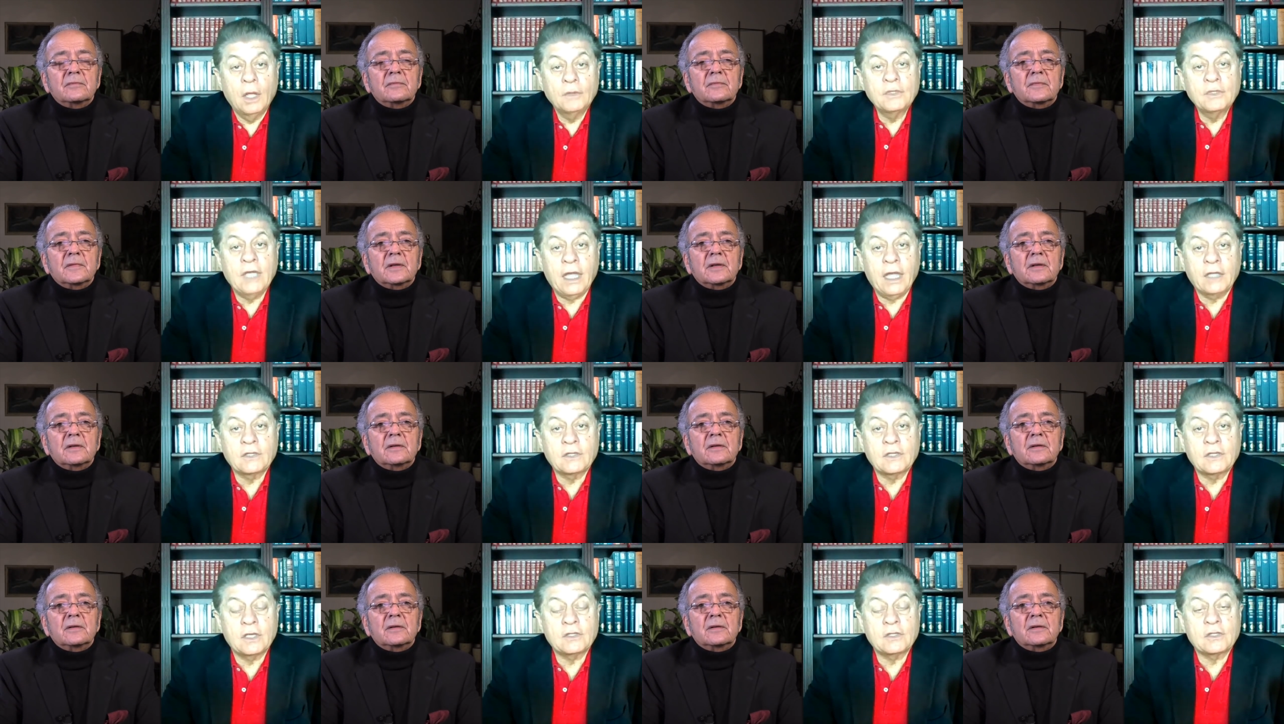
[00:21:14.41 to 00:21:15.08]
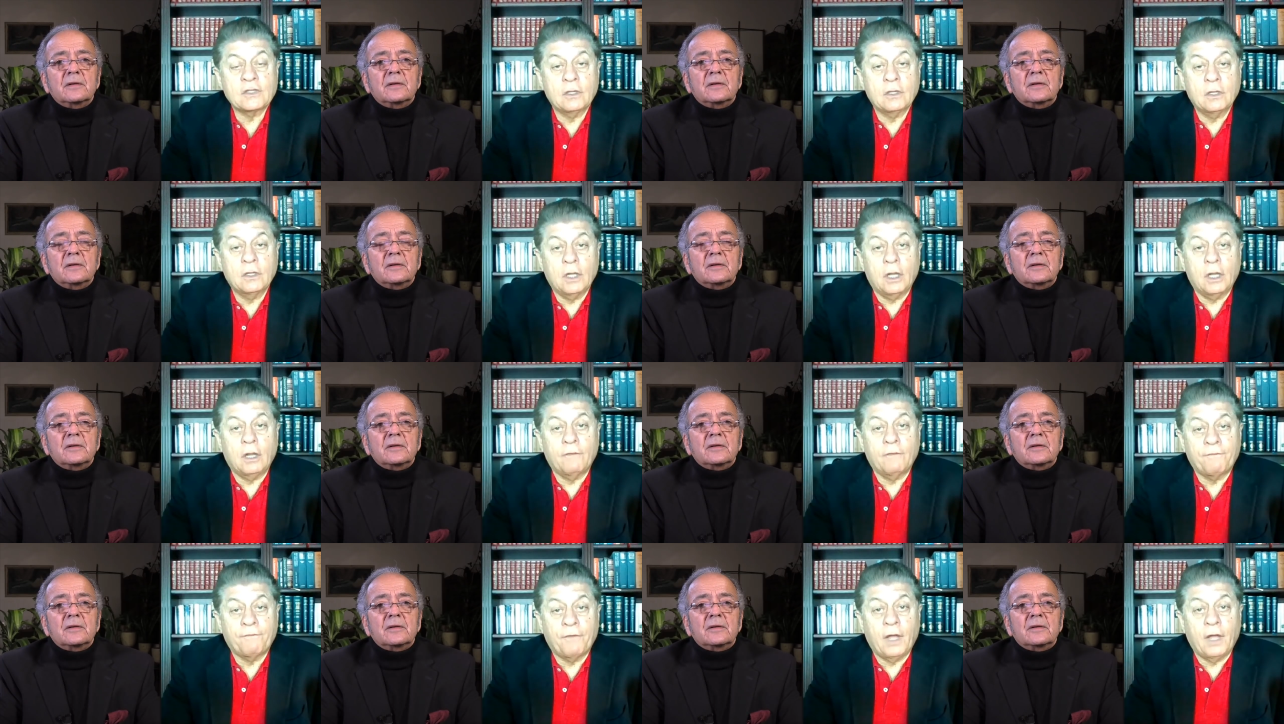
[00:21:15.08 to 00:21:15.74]
Speaker 1: Texas to
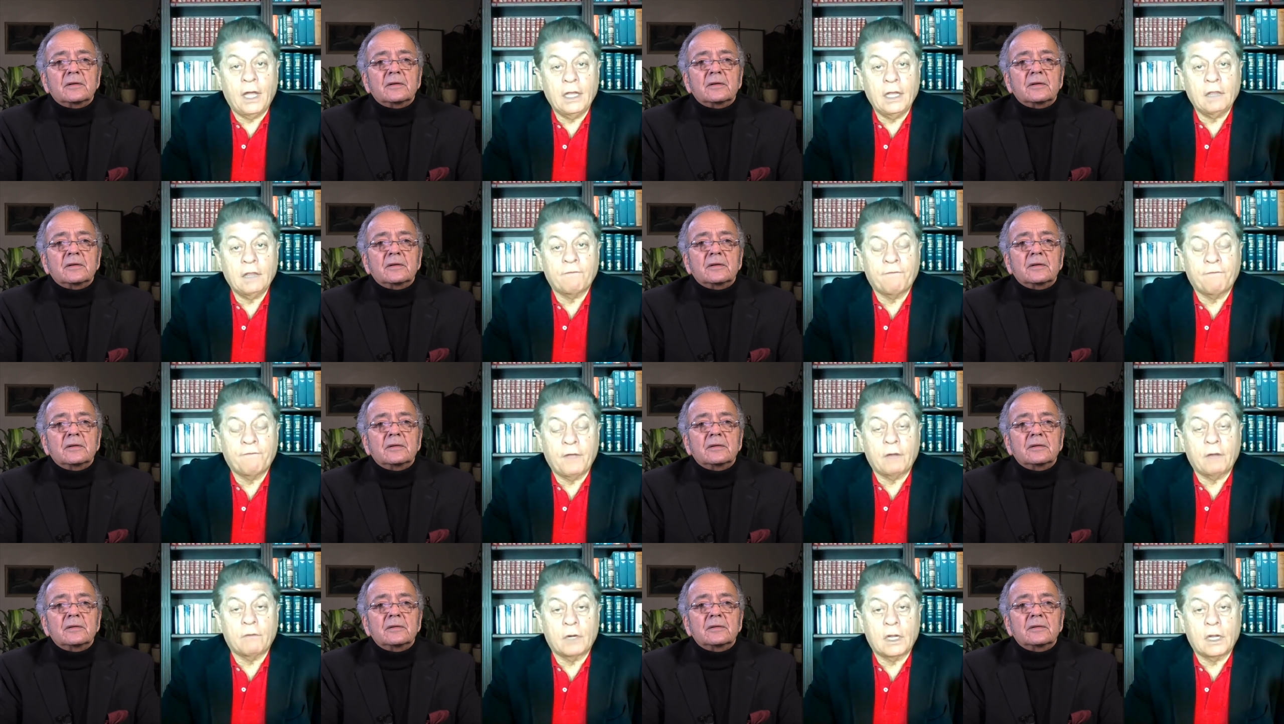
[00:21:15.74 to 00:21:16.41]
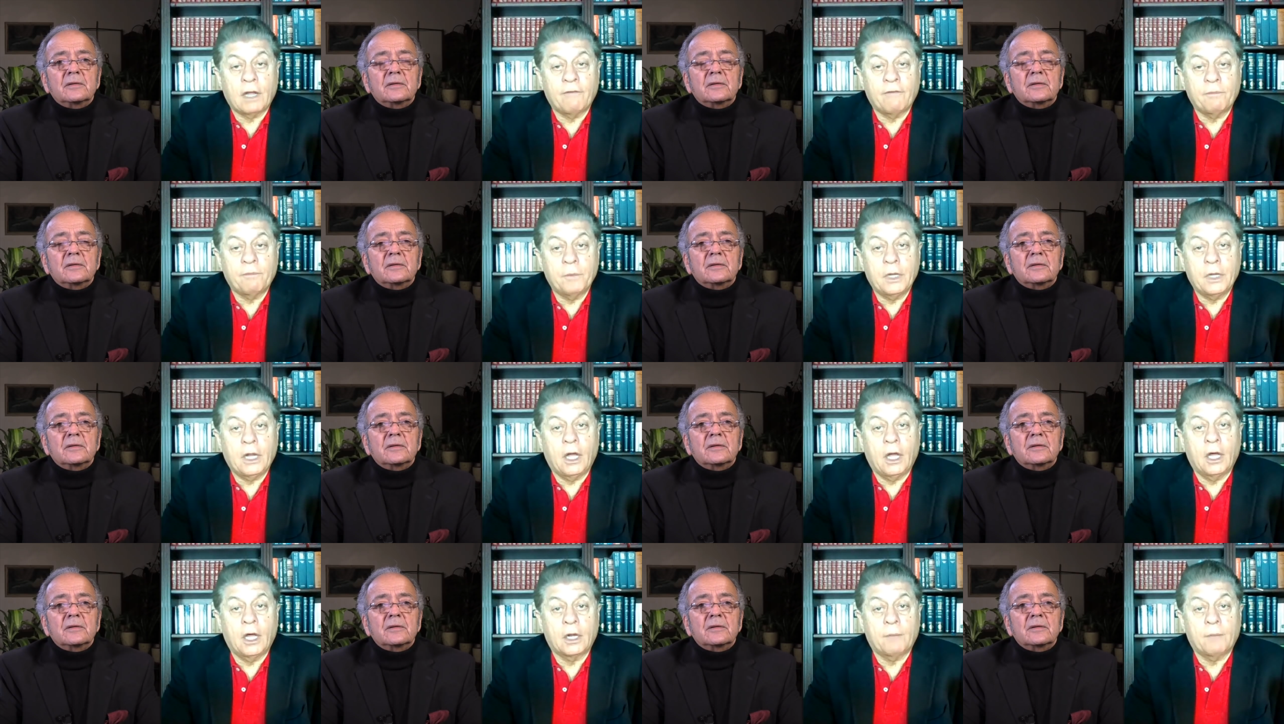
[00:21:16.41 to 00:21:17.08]
nullify the federal
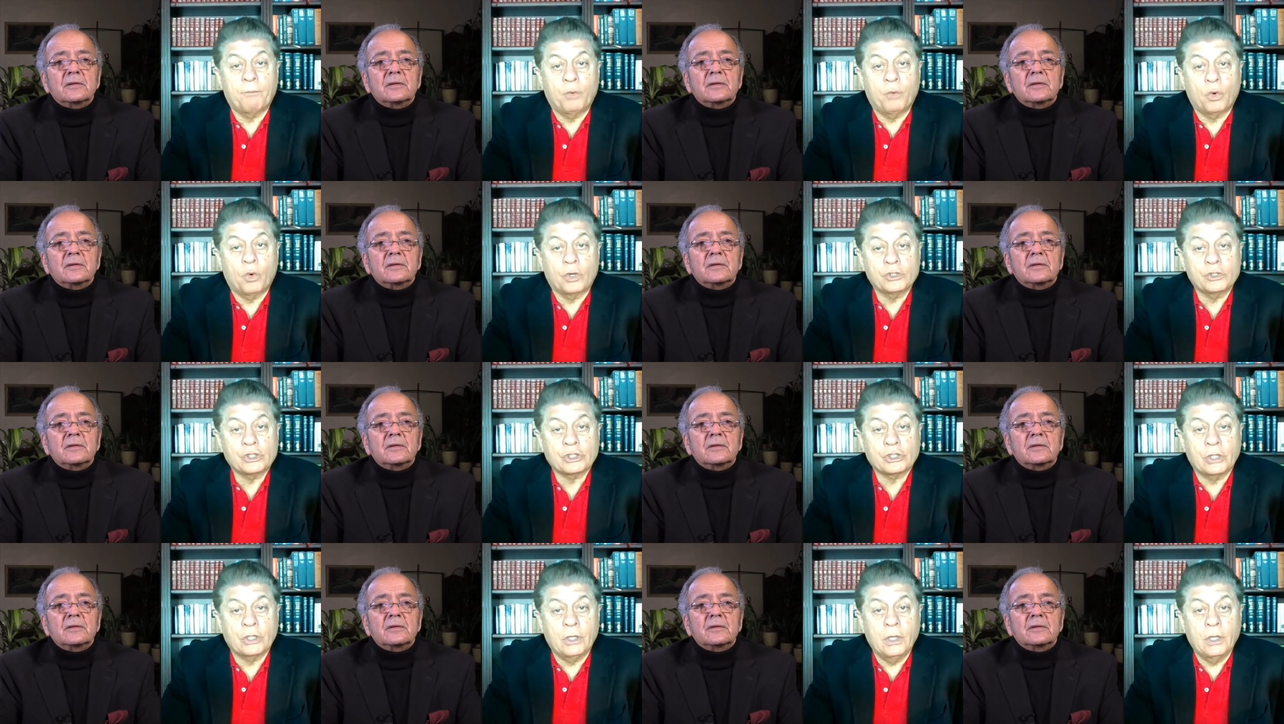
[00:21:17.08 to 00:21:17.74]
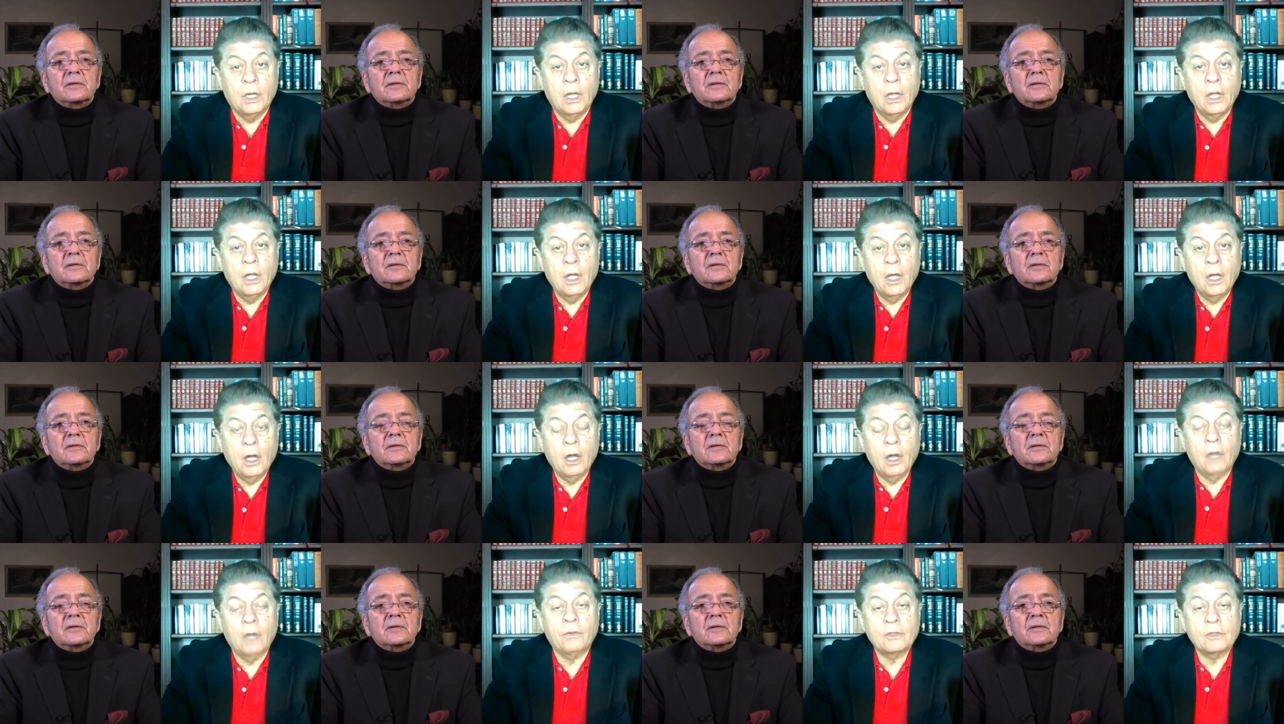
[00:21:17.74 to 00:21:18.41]
government on abortion.
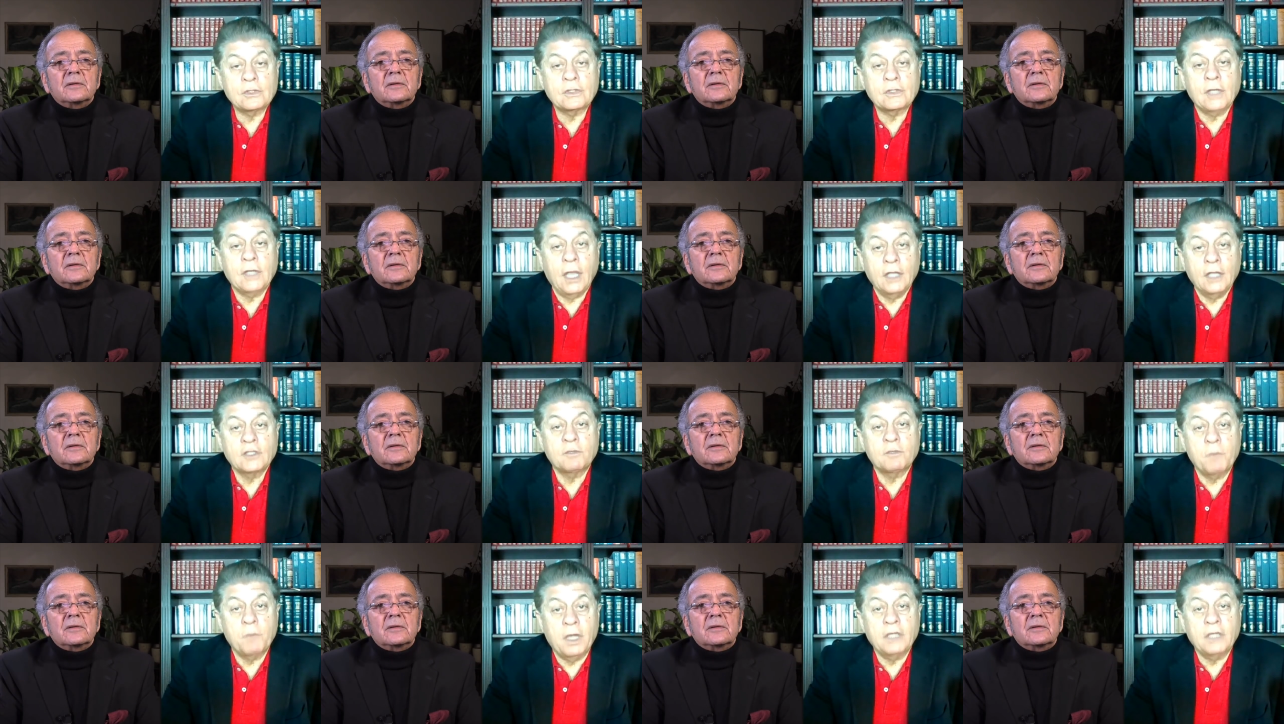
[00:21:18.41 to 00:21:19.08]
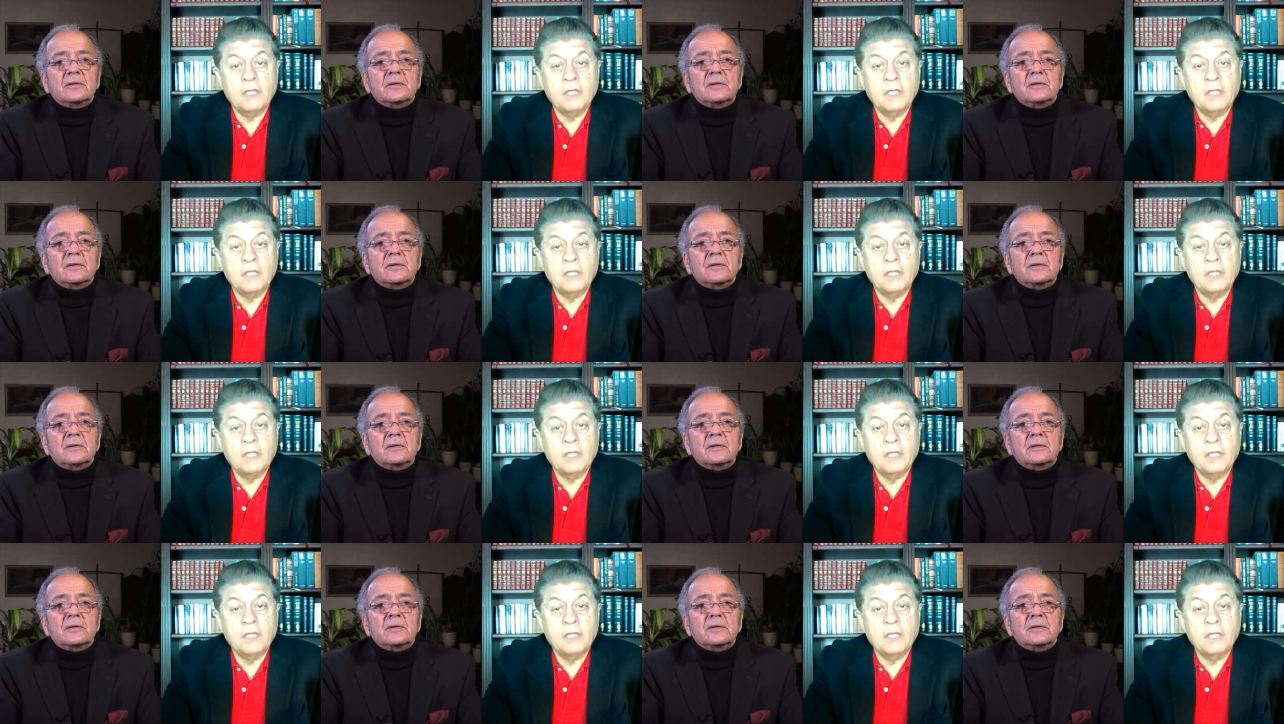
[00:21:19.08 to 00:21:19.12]
Other states may